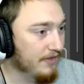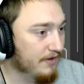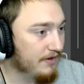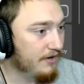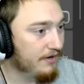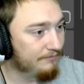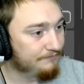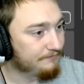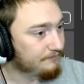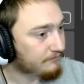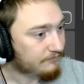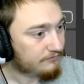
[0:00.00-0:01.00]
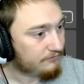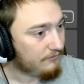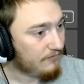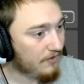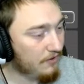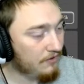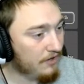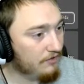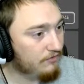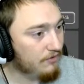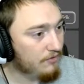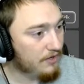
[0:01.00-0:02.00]
Alright,
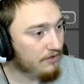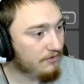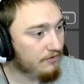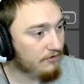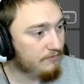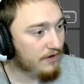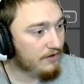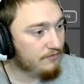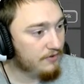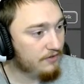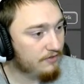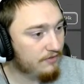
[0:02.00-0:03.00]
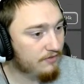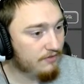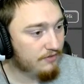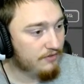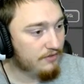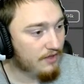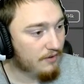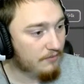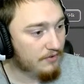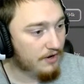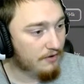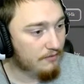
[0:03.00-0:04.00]
so increase bandwidth, that
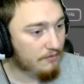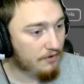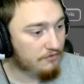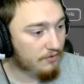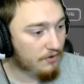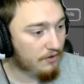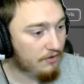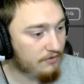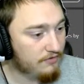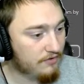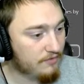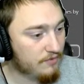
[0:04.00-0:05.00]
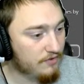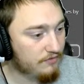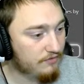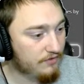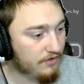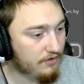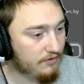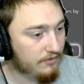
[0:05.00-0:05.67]
would help. So all these other ones, they're